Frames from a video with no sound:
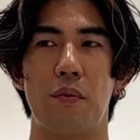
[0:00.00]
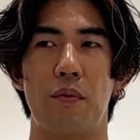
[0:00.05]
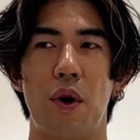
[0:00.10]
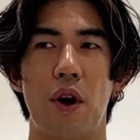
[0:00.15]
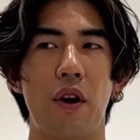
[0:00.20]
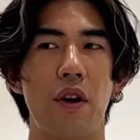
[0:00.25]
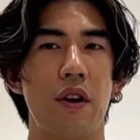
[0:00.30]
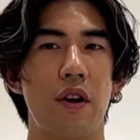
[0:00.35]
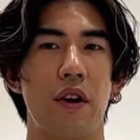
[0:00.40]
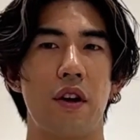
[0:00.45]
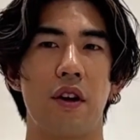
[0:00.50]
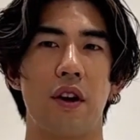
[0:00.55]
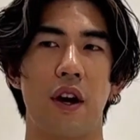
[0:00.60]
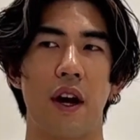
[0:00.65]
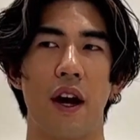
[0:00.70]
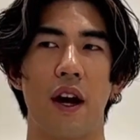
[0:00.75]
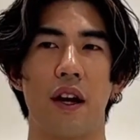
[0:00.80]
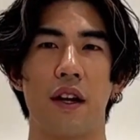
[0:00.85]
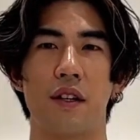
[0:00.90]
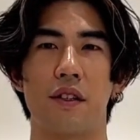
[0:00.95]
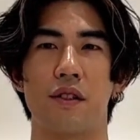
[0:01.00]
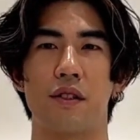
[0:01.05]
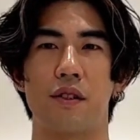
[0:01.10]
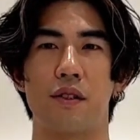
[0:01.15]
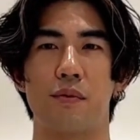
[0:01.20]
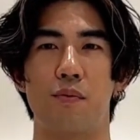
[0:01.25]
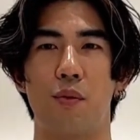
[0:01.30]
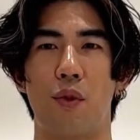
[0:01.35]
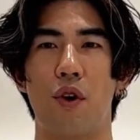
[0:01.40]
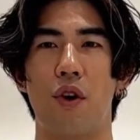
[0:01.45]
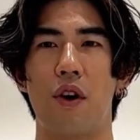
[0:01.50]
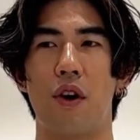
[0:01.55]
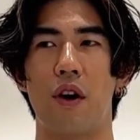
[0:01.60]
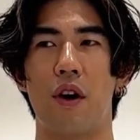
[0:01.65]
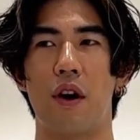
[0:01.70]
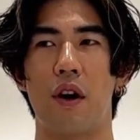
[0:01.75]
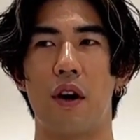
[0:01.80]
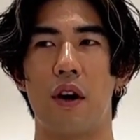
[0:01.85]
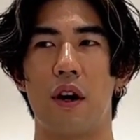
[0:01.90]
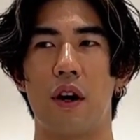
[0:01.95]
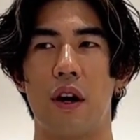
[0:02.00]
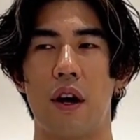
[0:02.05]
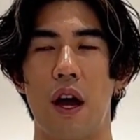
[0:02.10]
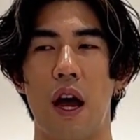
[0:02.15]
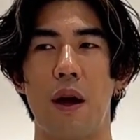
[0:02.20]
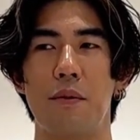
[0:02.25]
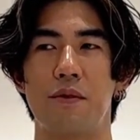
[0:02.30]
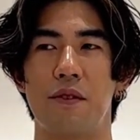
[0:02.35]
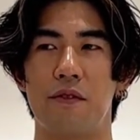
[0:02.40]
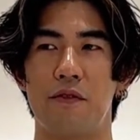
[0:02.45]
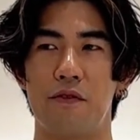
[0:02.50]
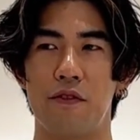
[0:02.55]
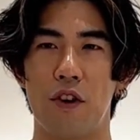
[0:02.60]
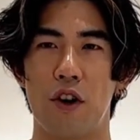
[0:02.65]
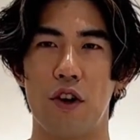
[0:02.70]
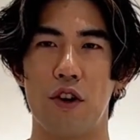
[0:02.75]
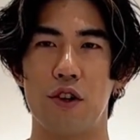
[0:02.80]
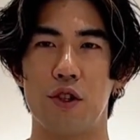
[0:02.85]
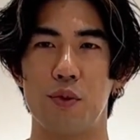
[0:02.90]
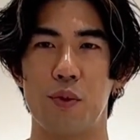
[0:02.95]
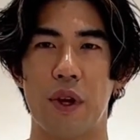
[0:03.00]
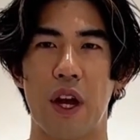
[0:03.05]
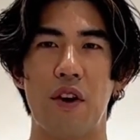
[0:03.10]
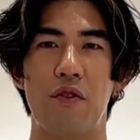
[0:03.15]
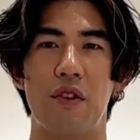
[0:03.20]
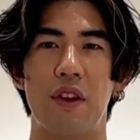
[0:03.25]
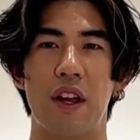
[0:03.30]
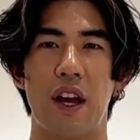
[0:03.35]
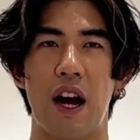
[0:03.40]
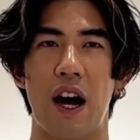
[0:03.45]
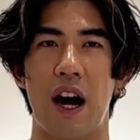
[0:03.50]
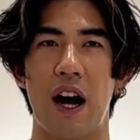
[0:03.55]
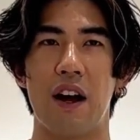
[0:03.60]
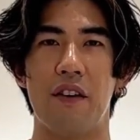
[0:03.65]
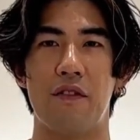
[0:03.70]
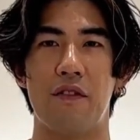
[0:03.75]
mall here has more ebbs and flows. We get really high